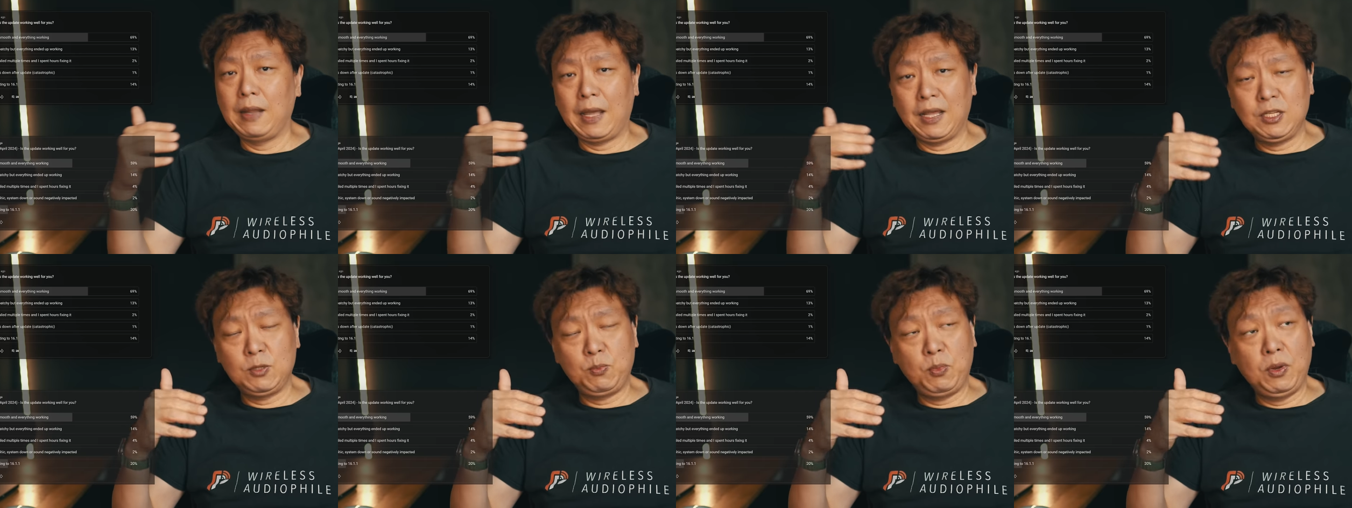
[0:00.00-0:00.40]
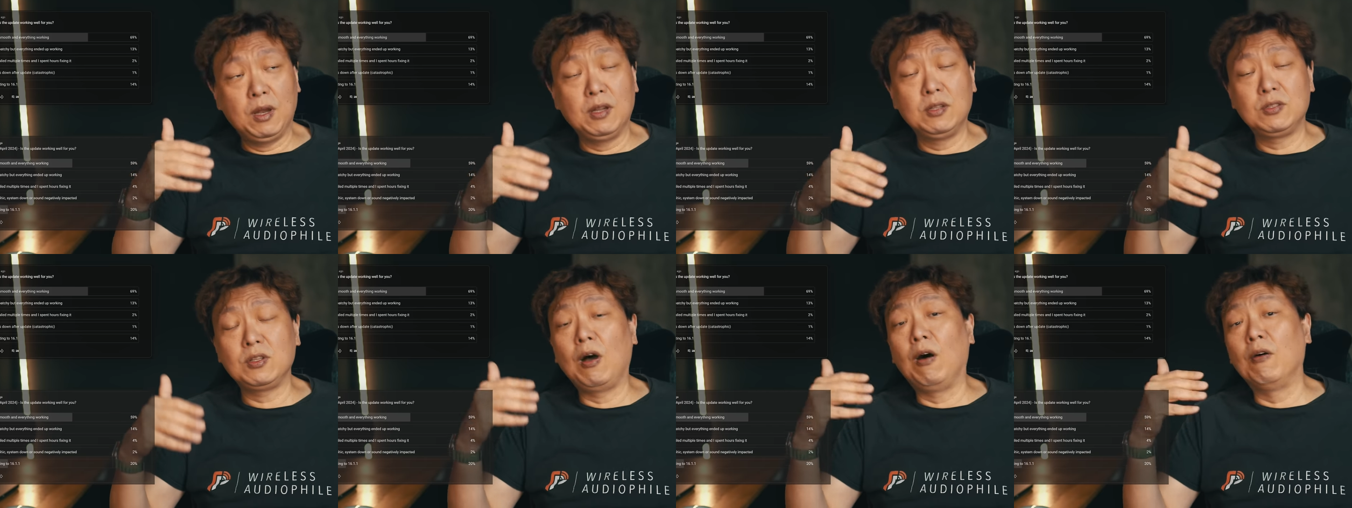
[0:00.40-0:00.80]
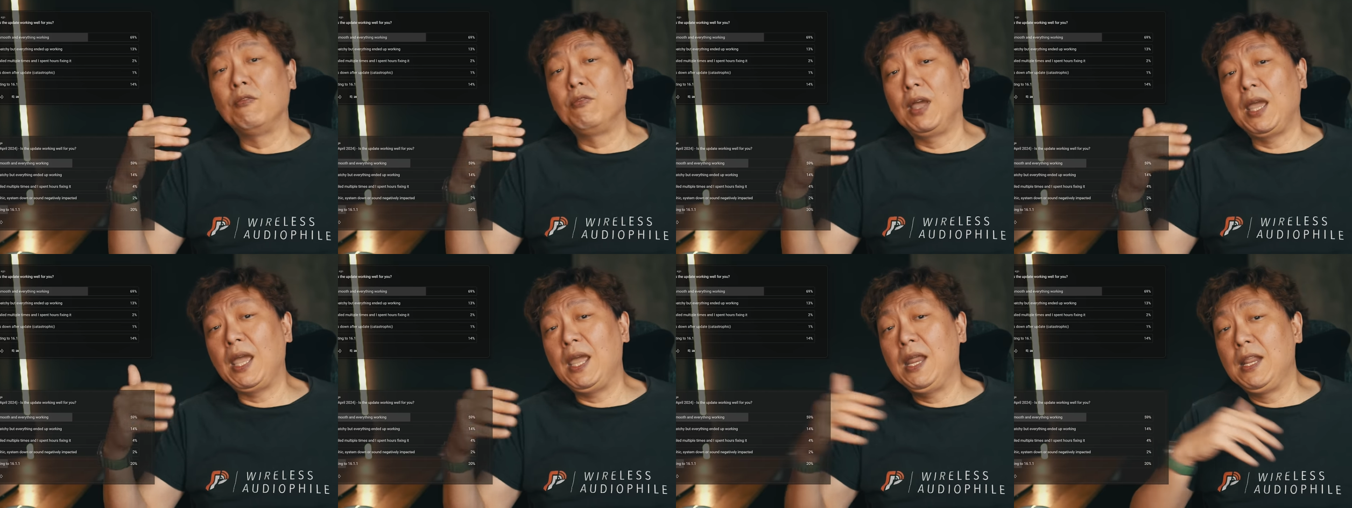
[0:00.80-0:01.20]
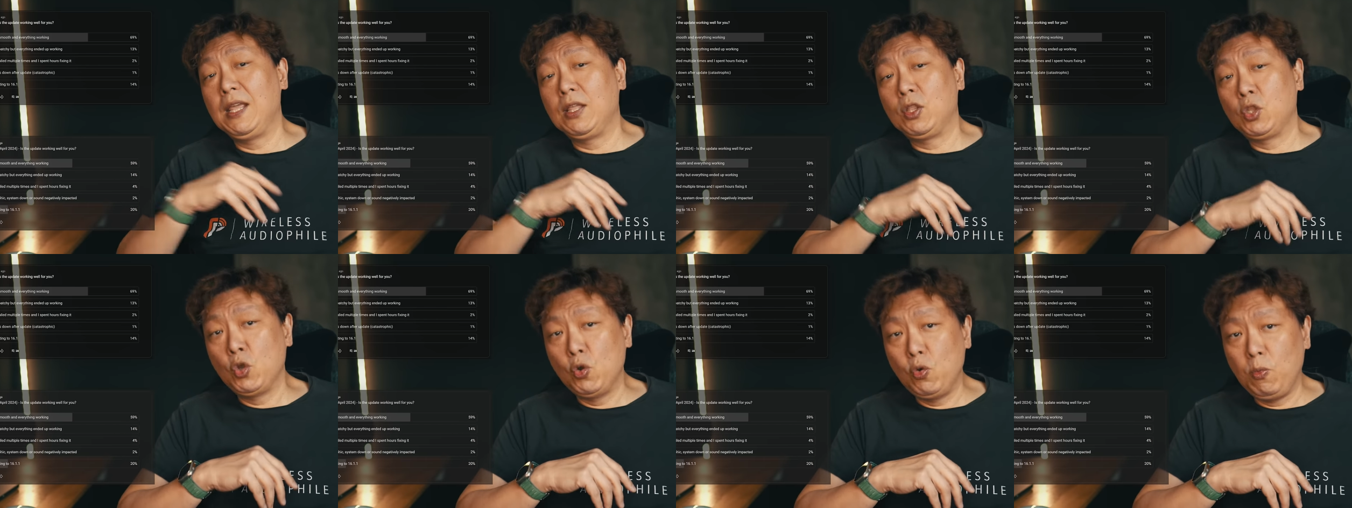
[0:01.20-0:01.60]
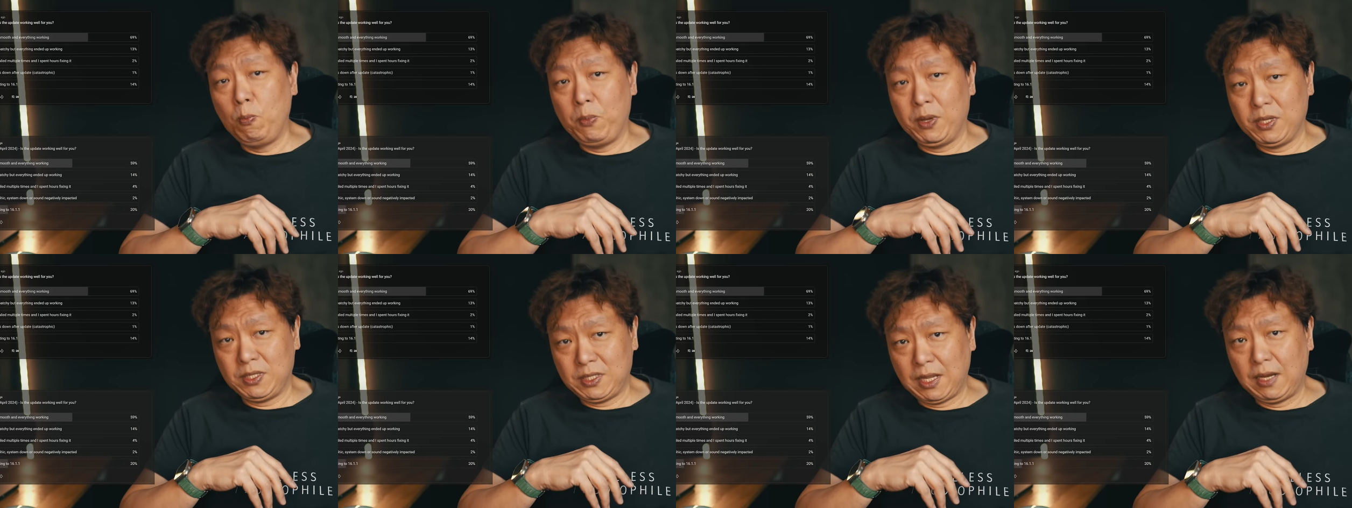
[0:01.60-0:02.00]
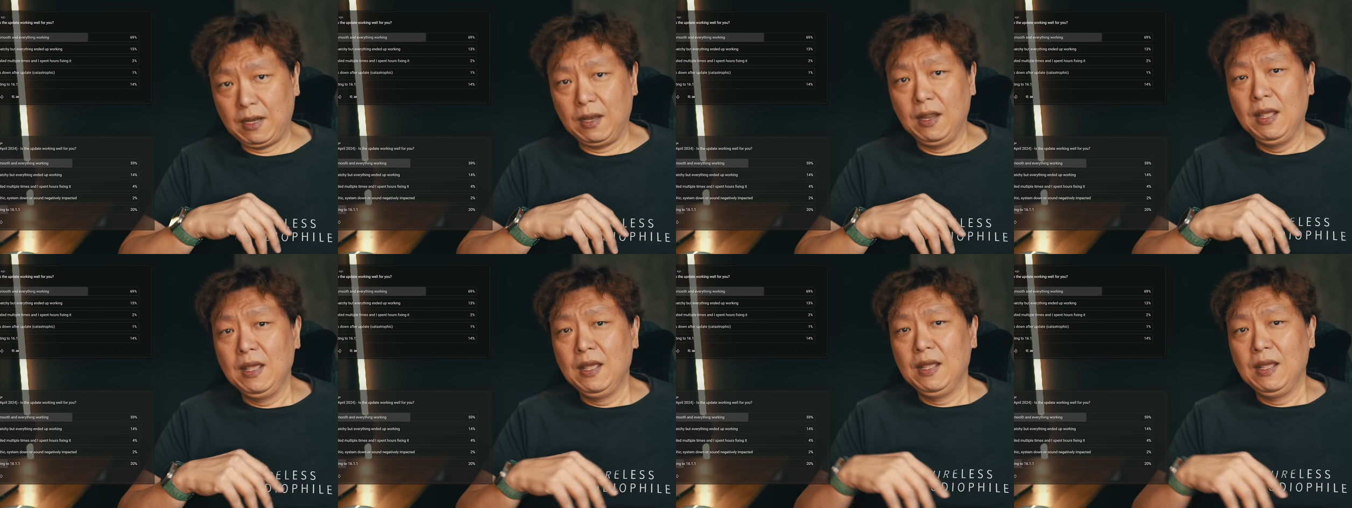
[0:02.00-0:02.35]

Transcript: experience of 82%.